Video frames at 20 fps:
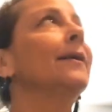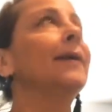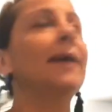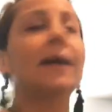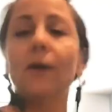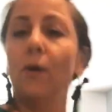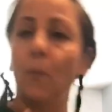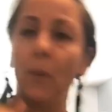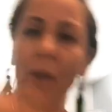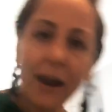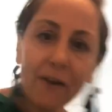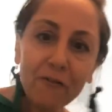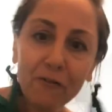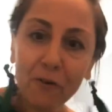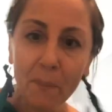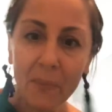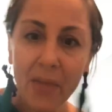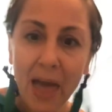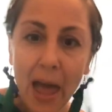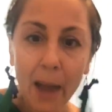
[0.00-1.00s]
get away
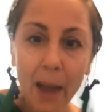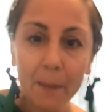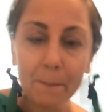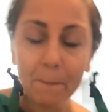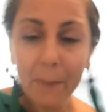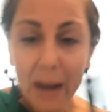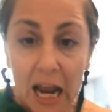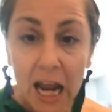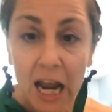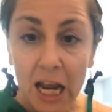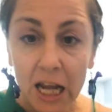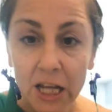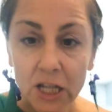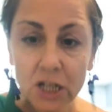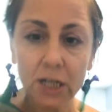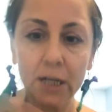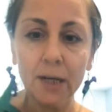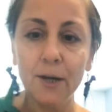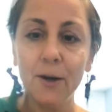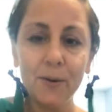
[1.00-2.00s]
from that
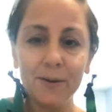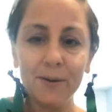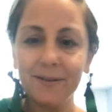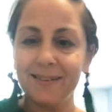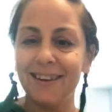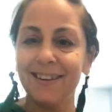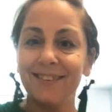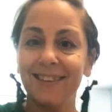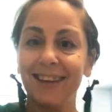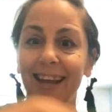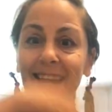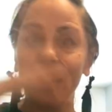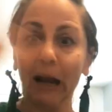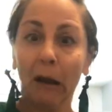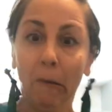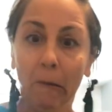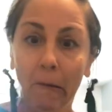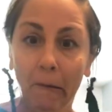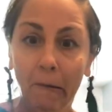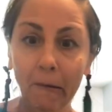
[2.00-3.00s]
bitch, it's just like,
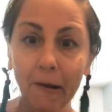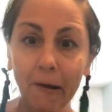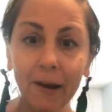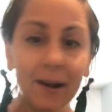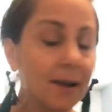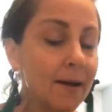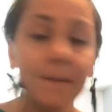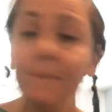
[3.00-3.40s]
ooh.